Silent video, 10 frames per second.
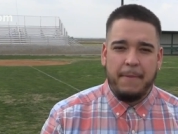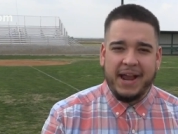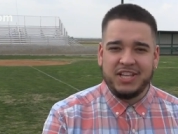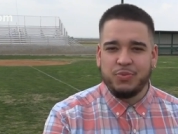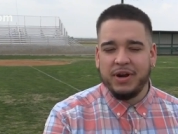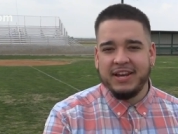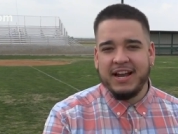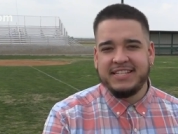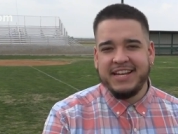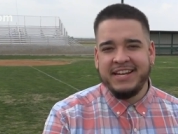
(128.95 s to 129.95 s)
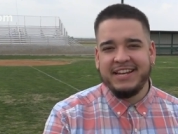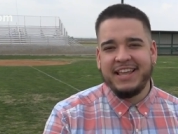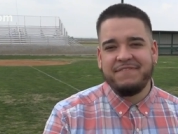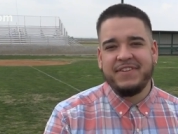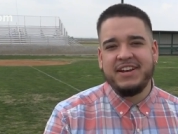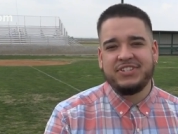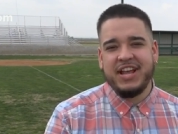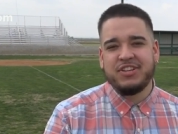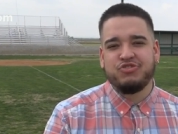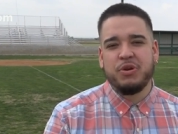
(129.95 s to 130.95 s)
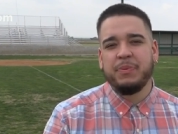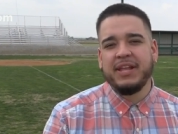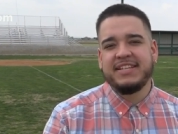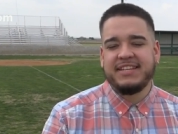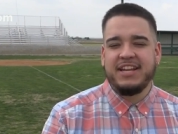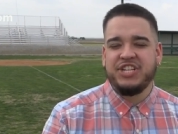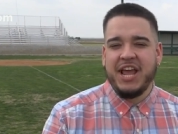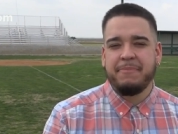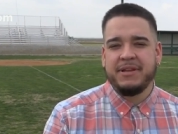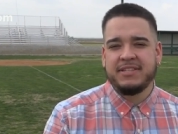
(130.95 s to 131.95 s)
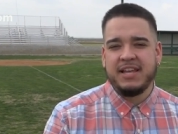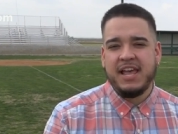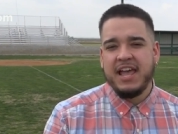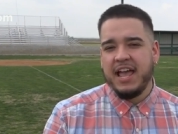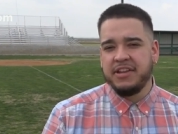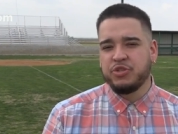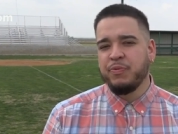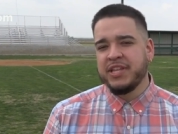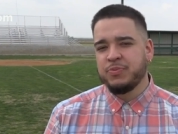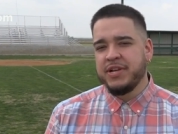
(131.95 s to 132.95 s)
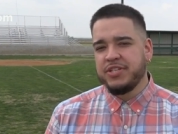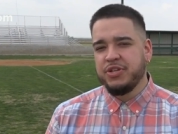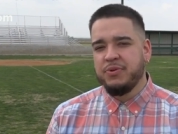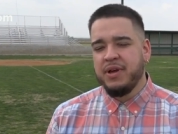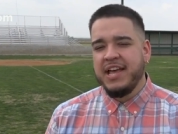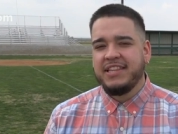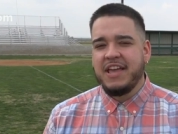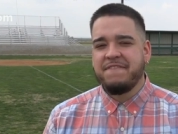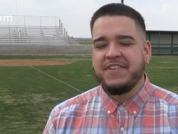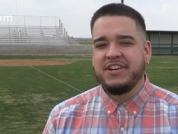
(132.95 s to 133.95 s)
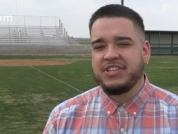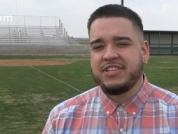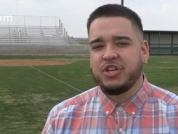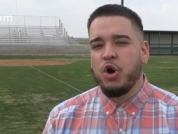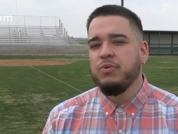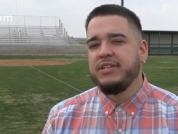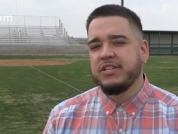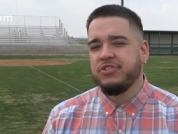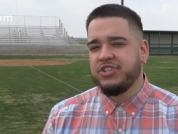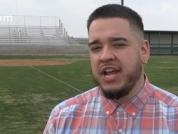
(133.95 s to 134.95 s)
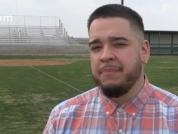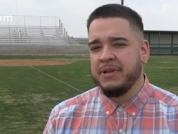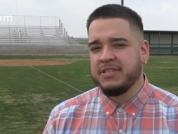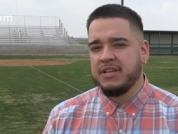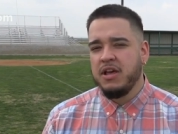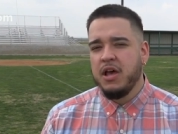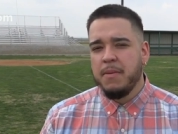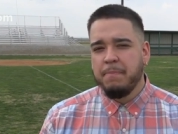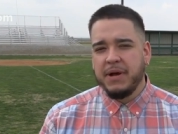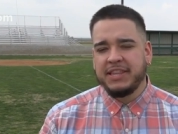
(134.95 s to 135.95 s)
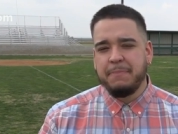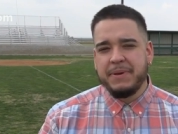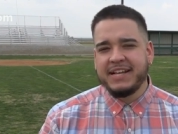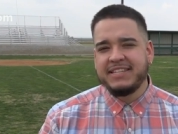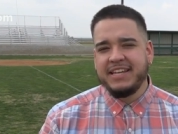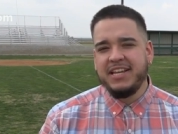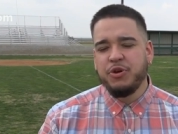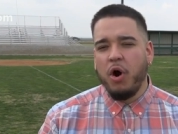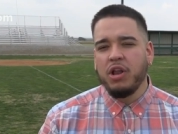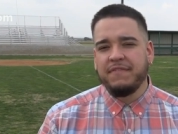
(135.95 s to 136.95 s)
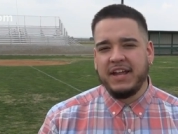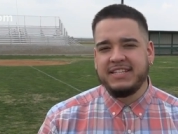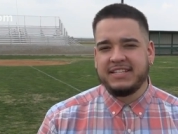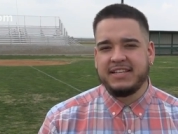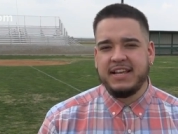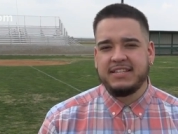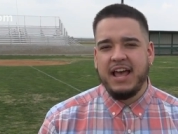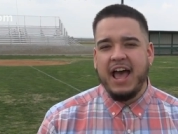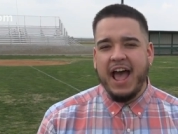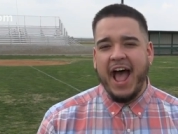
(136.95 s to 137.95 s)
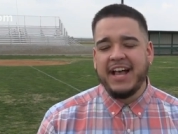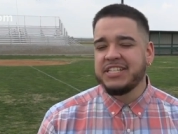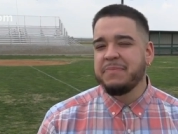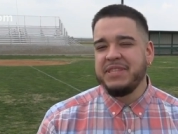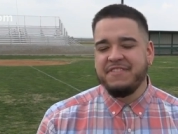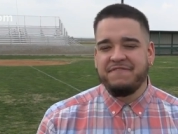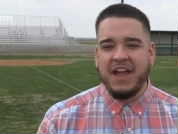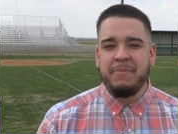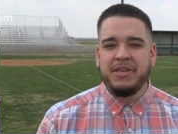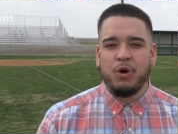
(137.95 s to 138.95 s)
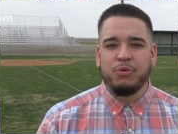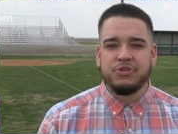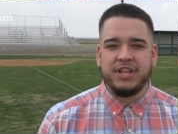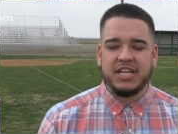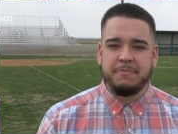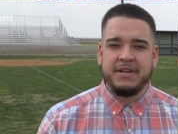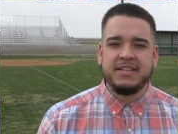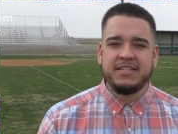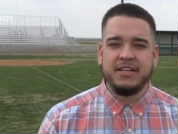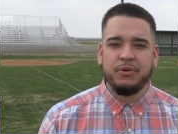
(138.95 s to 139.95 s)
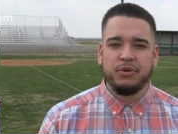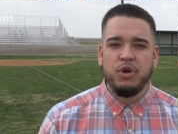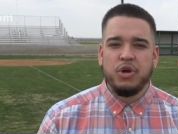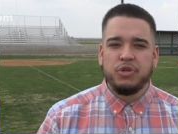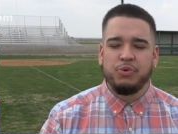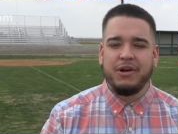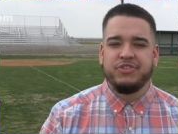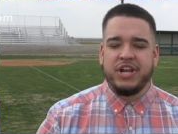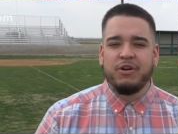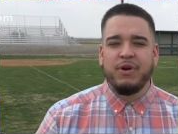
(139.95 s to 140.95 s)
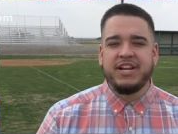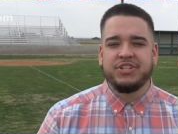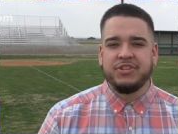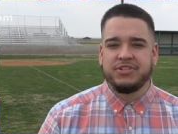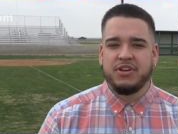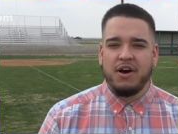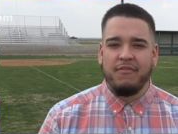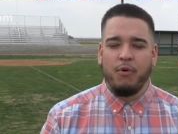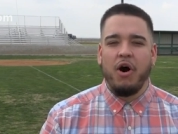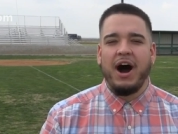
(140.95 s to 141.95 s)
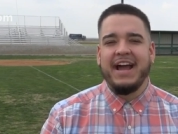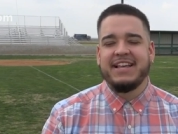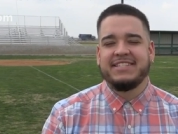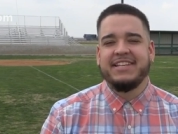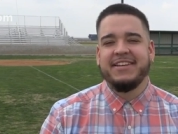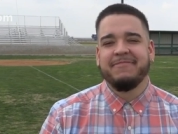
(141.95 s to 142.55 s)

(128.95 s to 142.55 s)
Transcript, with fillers: Back in 2019, they finished as AAA NCAA state champions, and in 2022, they finished as co-district champions. But the biggest key to all of that success has to be the family culture that has been instilled throughout generations of Wall ISD.